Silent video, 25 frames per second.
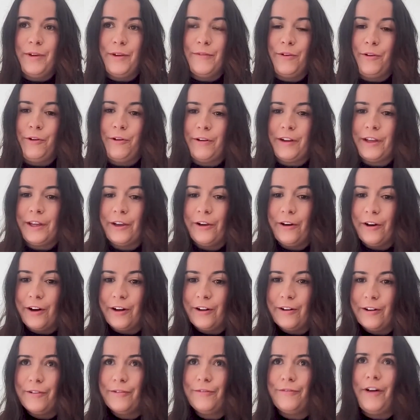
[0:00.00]
We've already
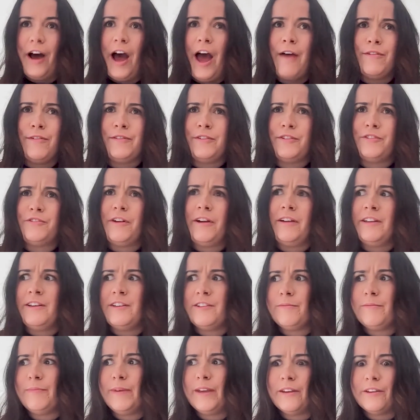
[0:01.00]
got 5 of
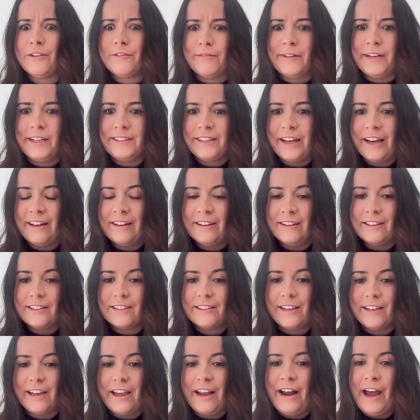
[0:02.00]
Australia's biggest
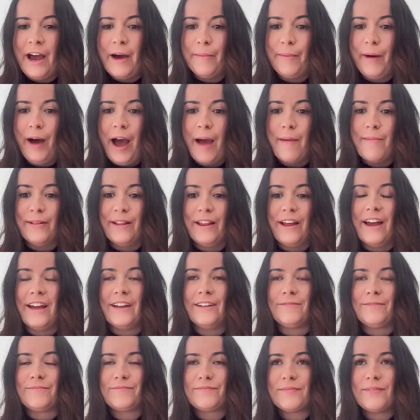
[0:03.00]
retailers in our
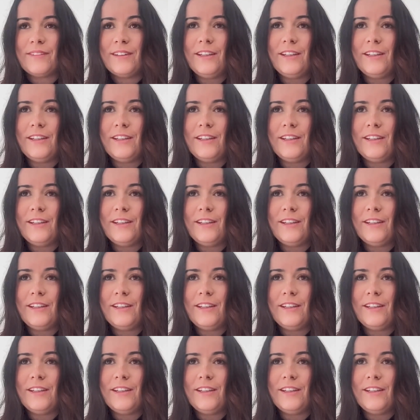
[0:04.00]
pipeline.